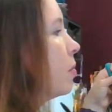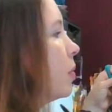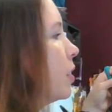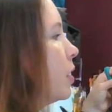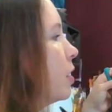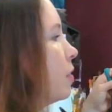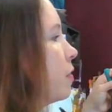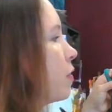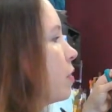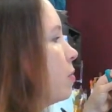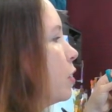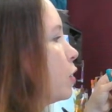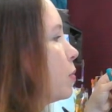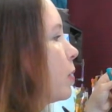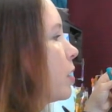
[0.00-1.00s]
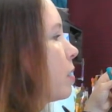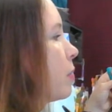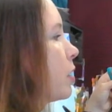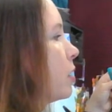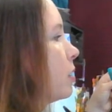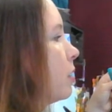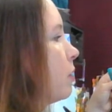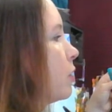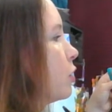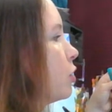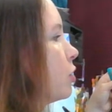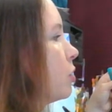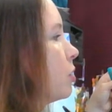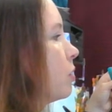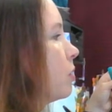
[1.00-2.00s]
But for the most part, I'm going to leave the
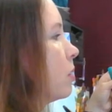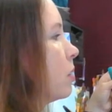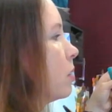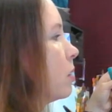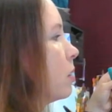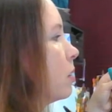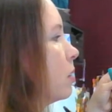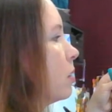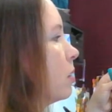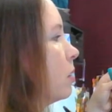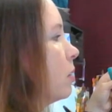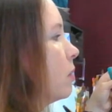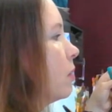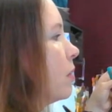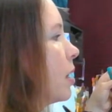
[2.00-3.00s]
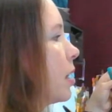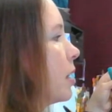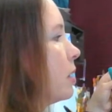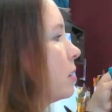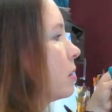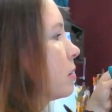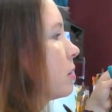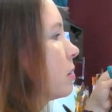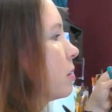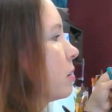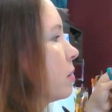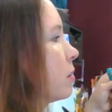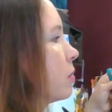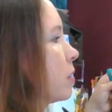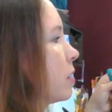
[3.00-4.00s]
shoe white
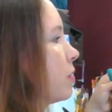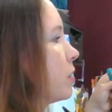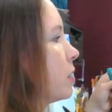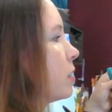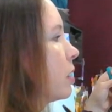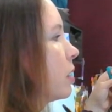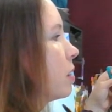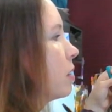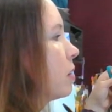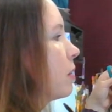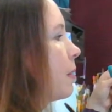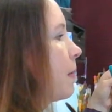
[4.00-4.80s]
is what I've decided.